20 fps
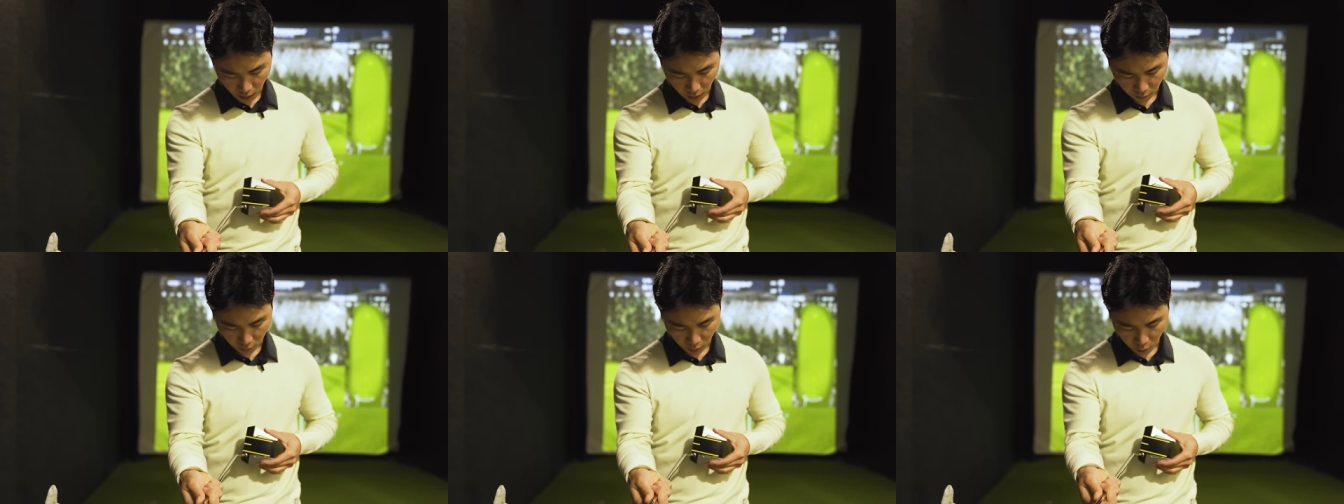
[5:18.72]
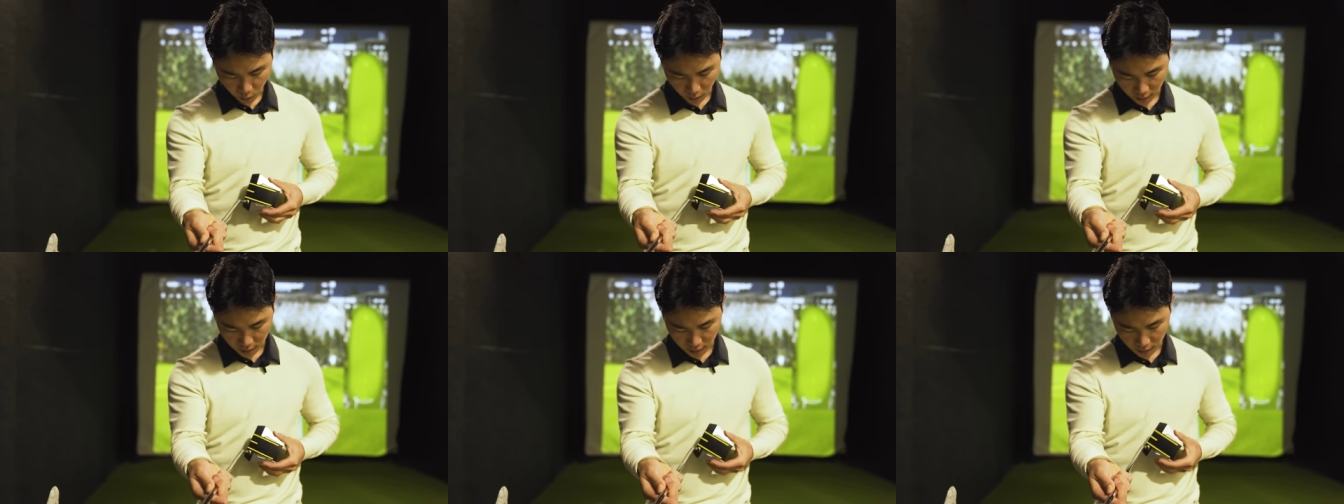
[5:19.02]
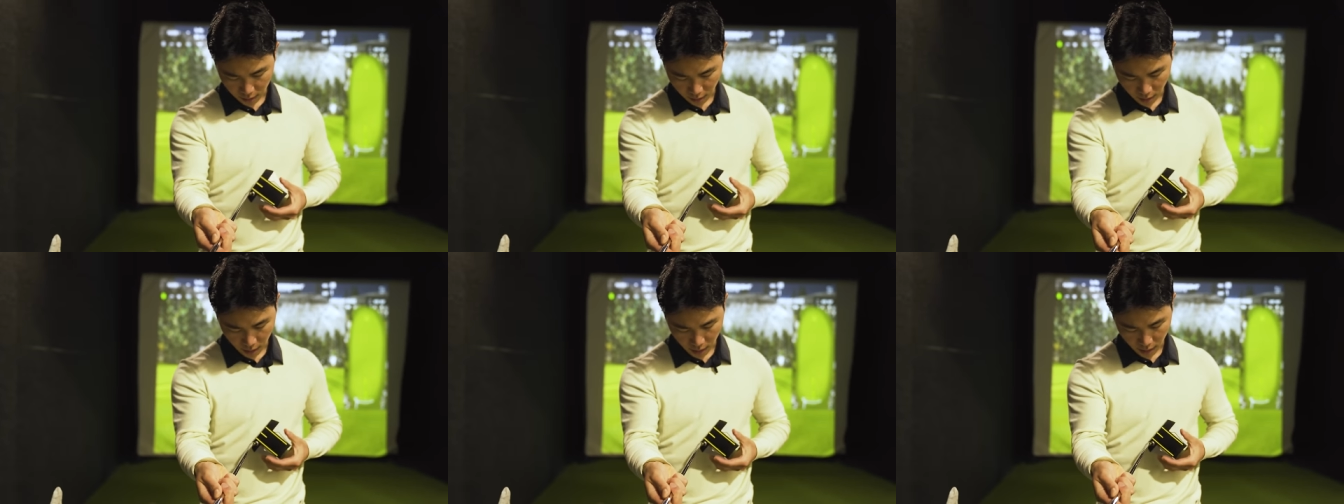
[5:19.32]
I
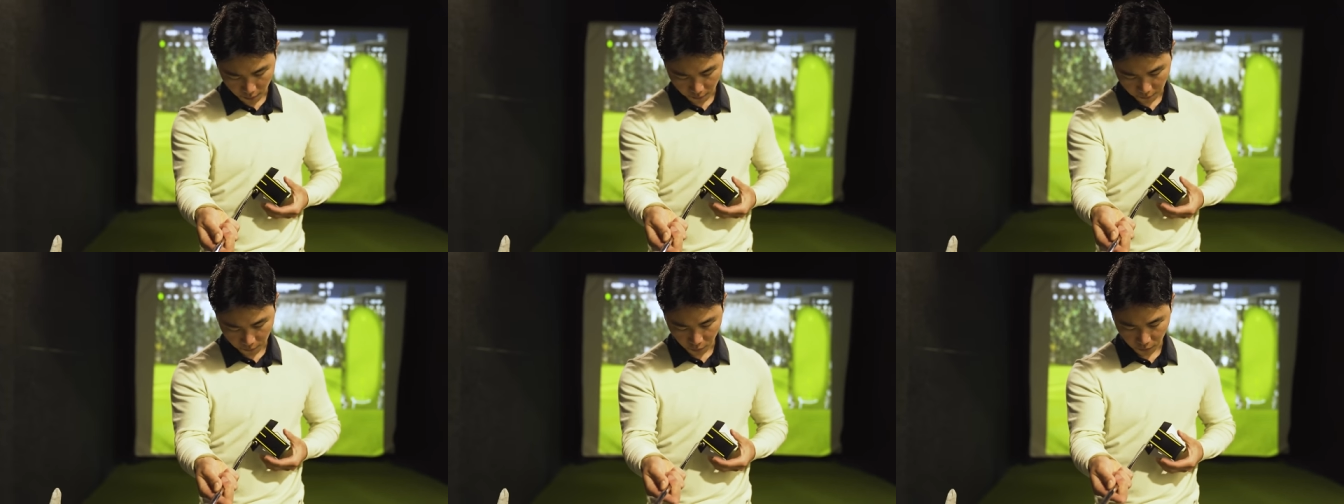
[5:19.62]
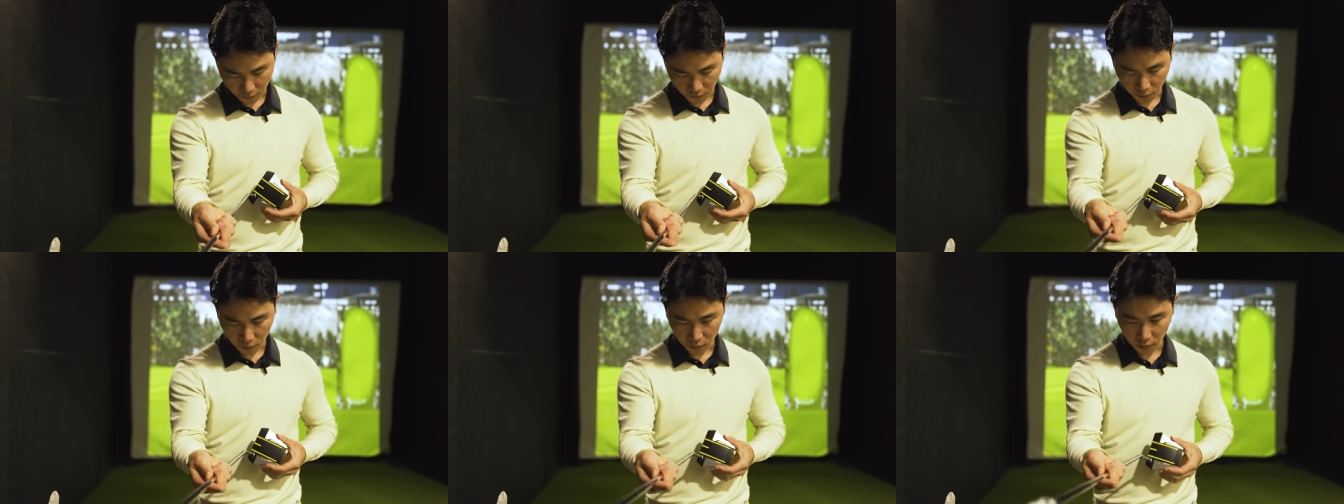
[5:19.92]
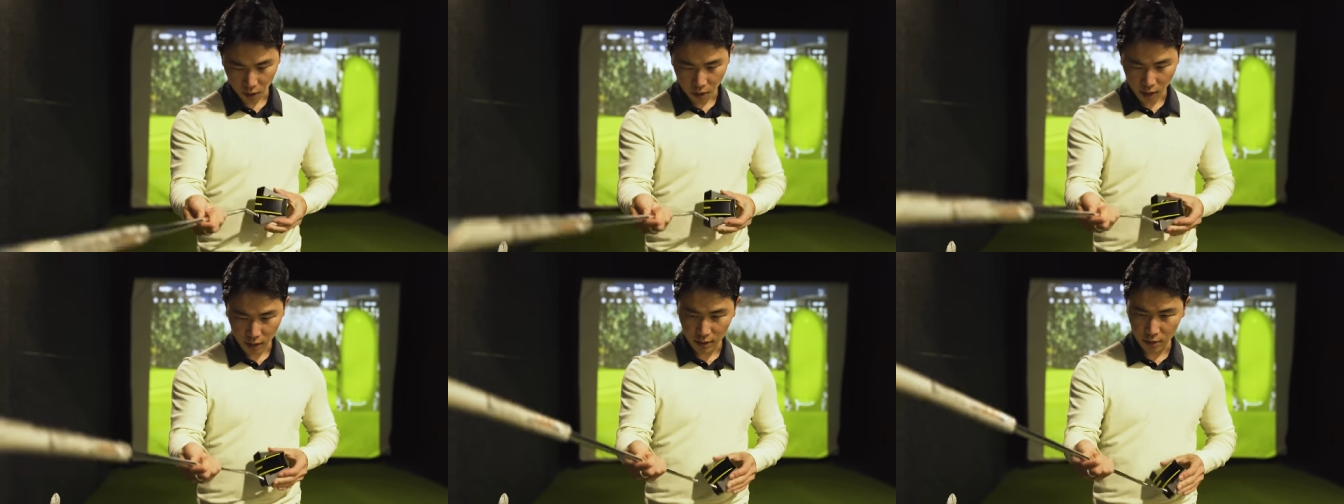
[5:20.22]
requested uh, for a few
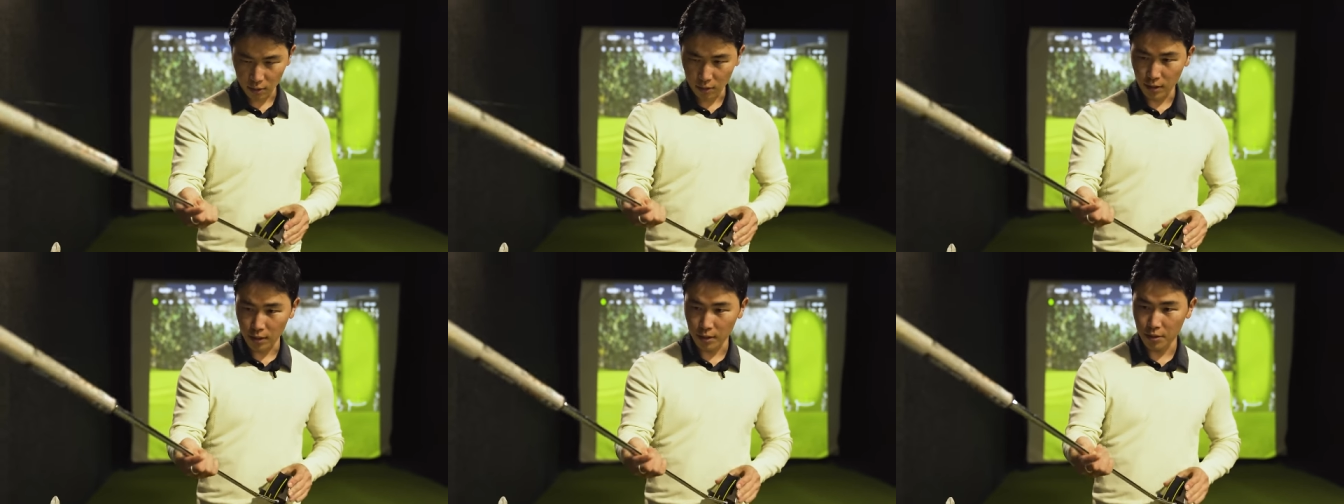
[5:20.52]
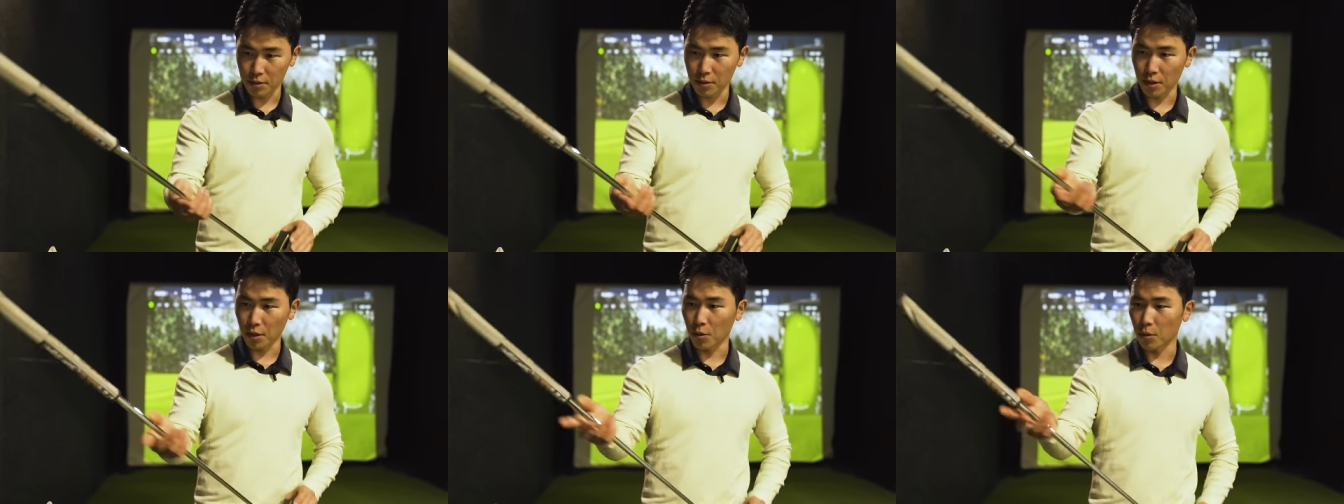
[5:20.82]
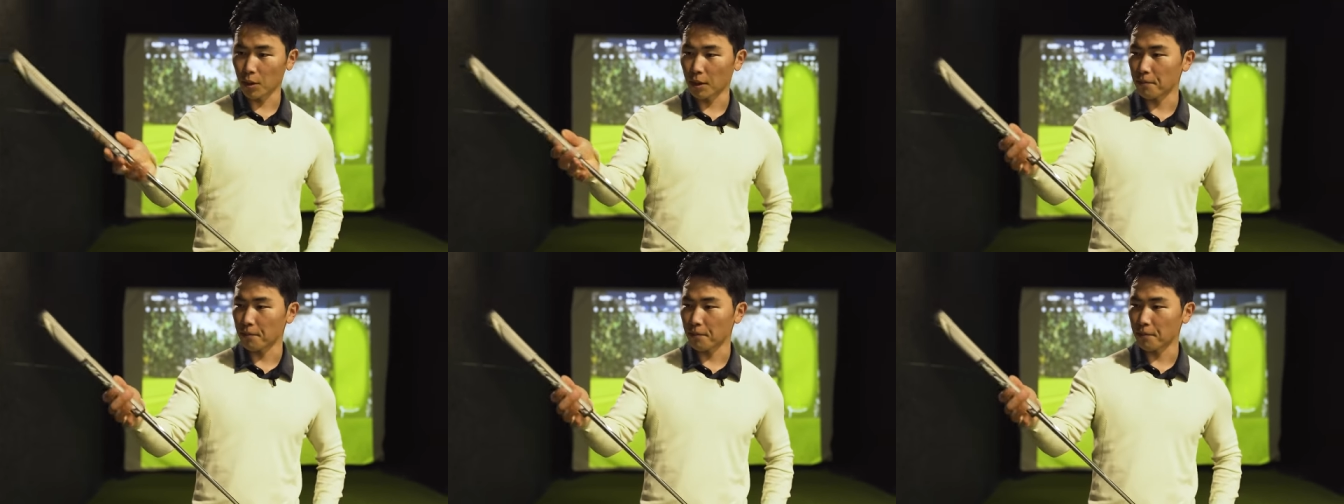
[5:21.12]
lines on this, so